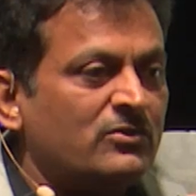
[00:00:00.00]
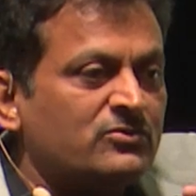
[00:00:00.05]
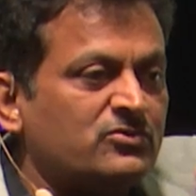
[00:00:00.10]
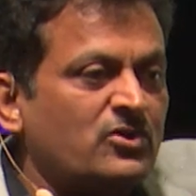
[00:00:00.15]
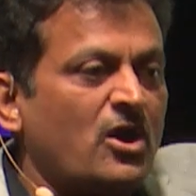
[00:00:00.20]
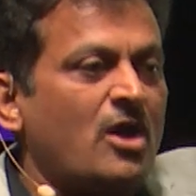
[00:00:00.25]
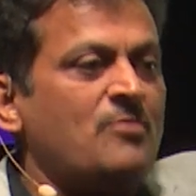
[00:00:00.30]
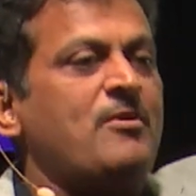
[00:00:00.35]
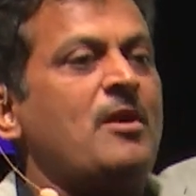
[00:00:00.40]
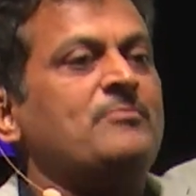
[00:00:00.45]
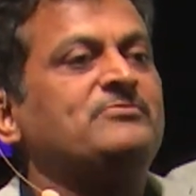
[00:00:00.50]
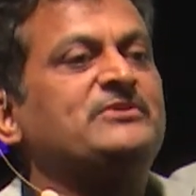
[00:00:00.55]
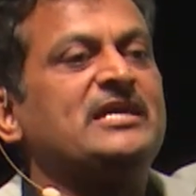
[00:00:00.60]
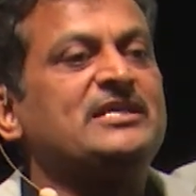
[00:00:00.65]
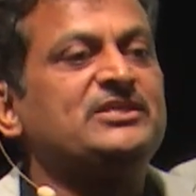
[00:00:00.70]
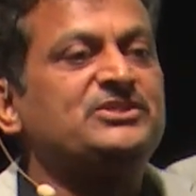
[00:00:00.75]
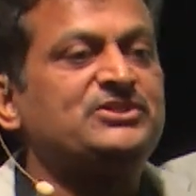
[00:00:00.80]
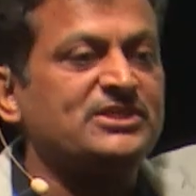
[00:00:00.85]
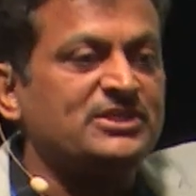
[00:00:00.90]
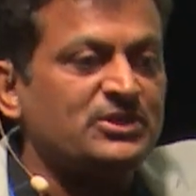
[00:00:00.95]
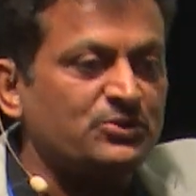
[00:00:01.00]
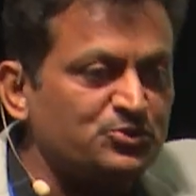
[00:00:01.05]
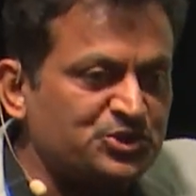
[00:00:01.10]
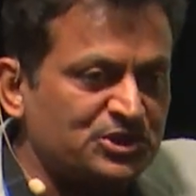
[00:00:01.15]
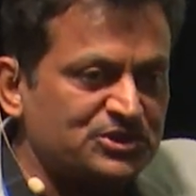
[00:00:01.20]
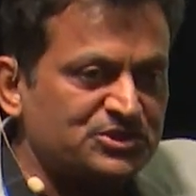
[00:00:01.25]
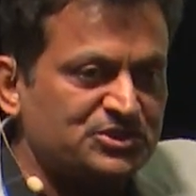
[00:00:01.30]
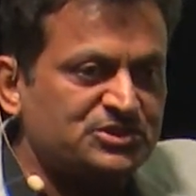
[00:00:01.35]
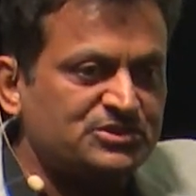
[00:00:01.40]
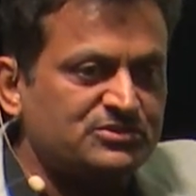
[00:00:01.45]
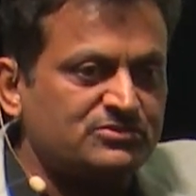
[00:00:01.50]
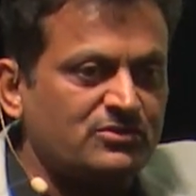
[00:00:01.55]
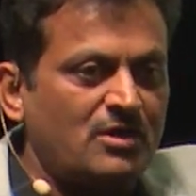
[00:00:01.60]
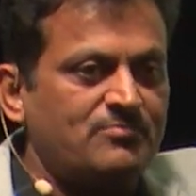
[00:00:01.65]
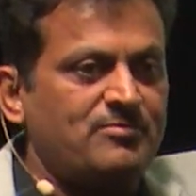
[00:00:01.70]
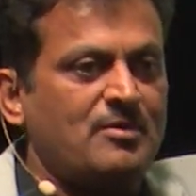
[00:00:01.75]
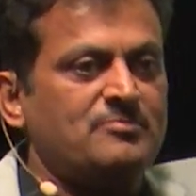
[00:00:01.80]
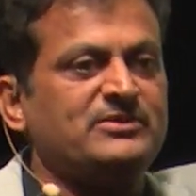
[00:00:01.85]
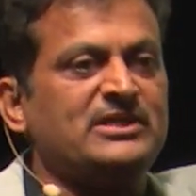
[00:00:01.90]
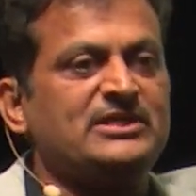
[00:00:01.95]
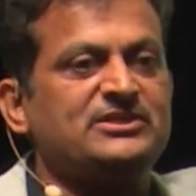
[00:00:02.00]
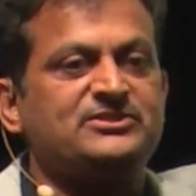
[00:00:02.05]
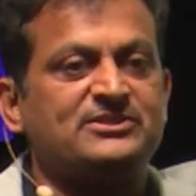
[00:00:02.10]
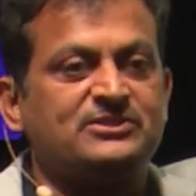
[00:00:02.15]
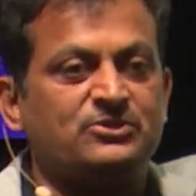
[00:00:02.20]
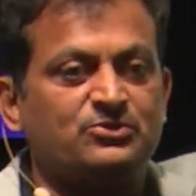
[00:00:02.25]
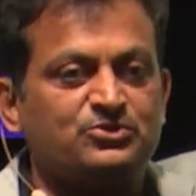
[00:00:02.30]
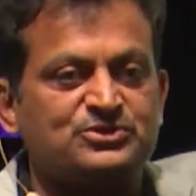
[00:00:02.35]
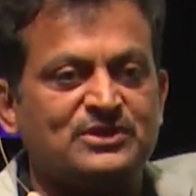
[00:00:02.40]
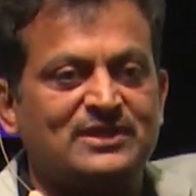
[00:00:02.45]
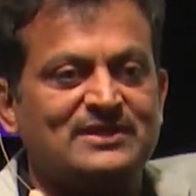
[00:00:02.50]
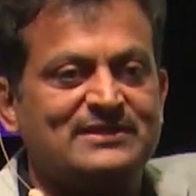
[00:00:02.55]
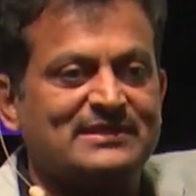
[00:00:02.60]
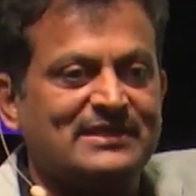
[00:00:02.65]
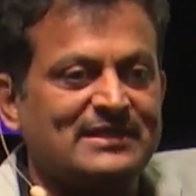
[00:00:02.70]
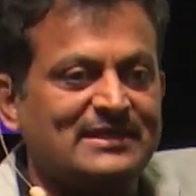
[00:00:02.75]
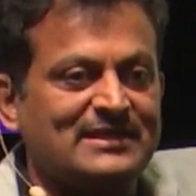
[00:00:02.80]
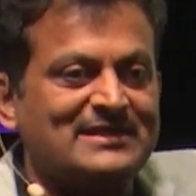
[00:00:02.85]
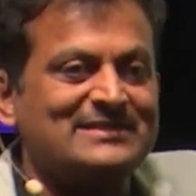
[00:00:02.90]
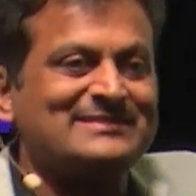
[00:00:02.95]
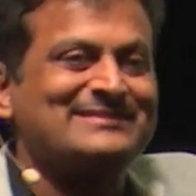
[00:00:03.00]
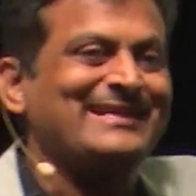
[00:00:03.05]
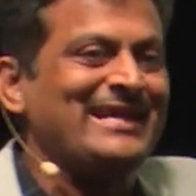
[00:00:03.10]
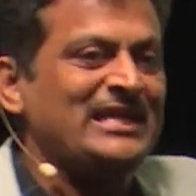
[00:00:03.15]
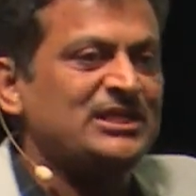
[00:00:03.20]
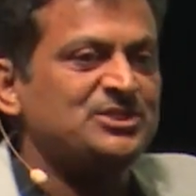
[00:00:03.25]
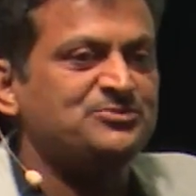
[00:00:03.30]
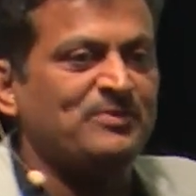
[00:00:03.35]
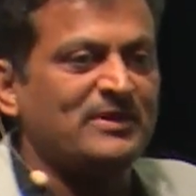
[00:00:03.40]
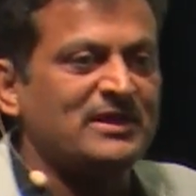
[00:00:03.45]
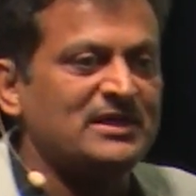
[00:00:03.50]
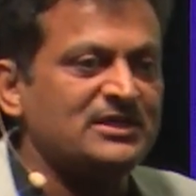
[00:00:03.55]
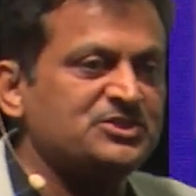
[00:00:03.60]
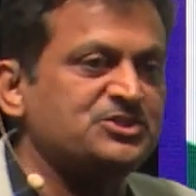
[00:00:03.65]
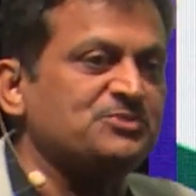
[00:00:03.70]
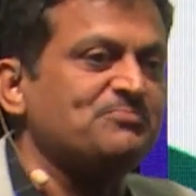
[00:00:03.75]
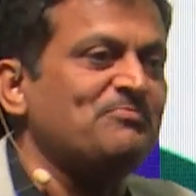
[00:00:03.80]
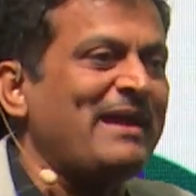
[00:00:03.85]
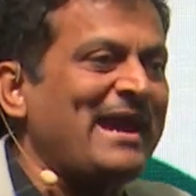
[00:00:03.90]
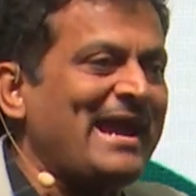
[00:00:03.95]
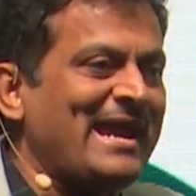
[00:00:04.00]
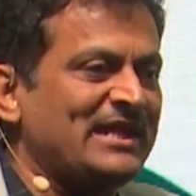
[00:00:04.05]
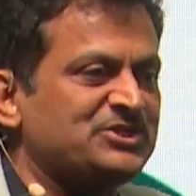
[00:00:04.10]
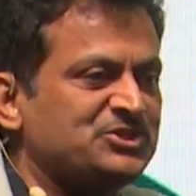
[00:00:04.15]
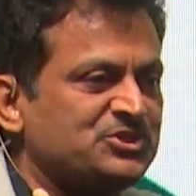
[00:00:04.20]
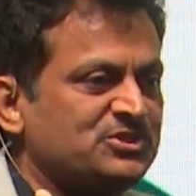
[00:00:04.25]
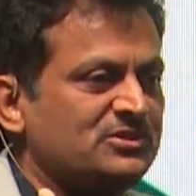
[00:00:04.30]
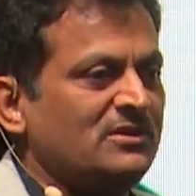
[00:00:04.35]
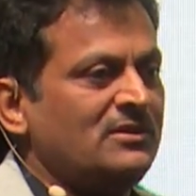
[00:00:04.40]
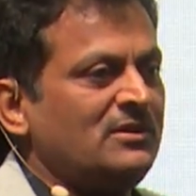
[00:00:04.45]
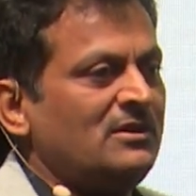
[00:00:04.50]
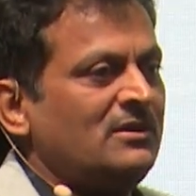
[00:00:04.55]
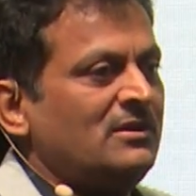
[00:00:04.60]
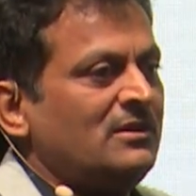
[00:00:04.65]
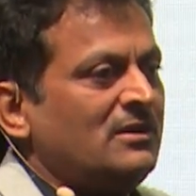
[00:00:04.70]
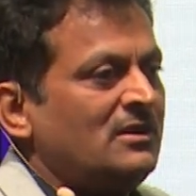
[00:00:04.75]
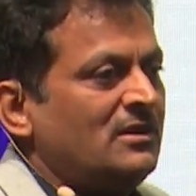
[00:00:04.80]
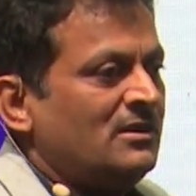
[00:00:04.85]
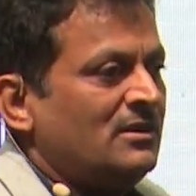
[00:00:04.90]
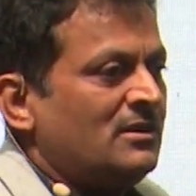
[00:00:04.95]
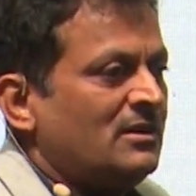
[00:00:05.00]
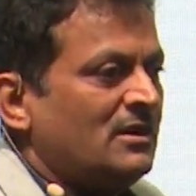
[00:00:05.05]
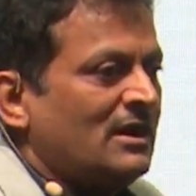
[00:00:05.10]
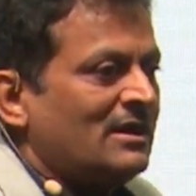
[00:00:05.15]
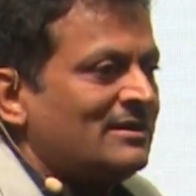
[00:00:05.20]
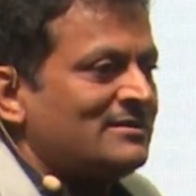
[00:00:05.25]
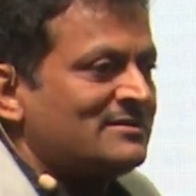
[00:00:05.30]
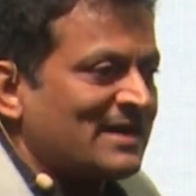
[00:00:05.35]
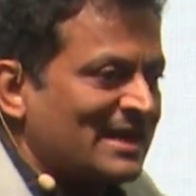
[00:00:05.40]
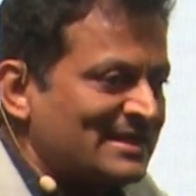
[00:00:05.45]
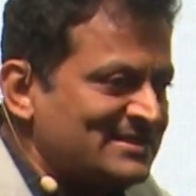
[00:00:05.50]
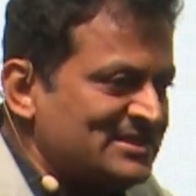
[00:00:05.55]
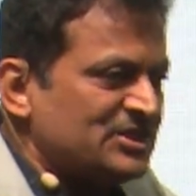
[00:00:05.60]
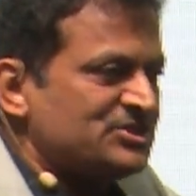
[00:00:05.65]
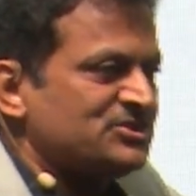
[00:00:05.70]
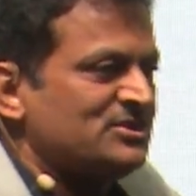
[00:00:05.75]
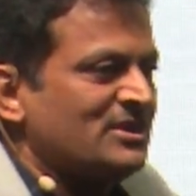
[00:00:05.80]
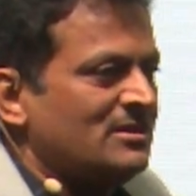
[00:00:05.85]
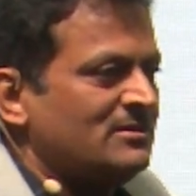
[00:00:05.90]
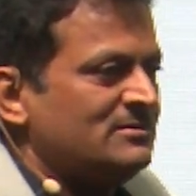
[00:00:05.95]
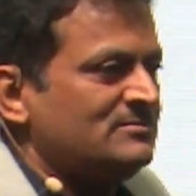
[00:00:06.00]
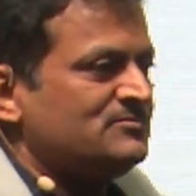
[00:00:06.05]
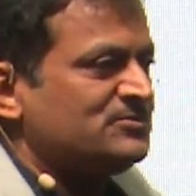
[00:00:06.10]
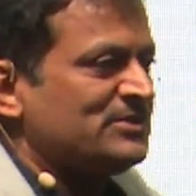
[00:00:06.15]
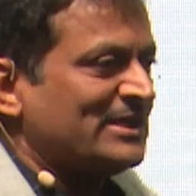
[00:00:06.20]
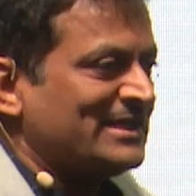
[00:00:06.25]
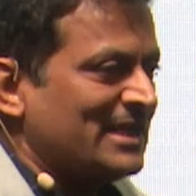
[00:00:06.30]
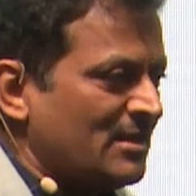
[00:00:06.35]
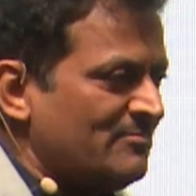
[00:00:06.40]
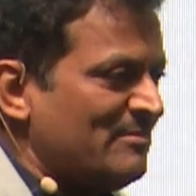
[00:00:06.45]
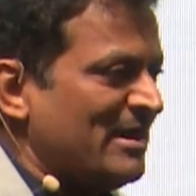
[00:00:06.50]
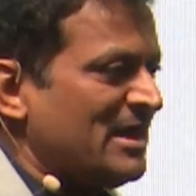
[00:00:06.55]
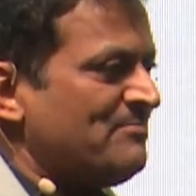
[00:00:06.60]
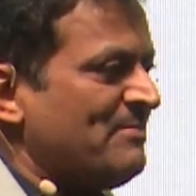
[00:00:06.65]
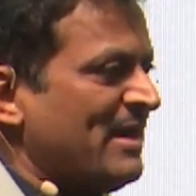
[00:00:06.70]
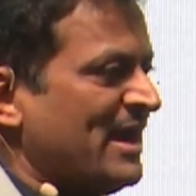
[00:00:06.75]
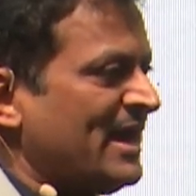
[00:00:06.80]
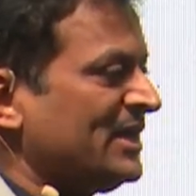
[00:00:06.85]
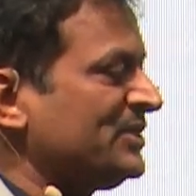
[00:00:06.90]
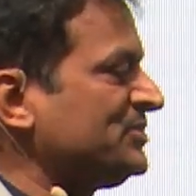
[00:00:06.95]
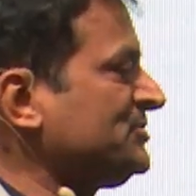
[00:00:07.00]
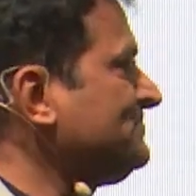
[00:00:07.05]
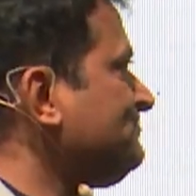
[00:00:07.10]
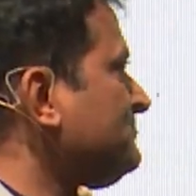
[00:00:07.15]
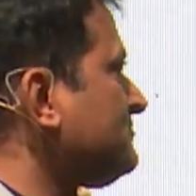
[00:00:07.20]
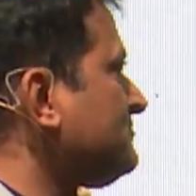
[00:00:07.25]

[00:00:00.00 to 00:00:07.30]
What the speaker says: top of the institutions, top of the institutional traders, hedge funds, banks, transactional settlement banks.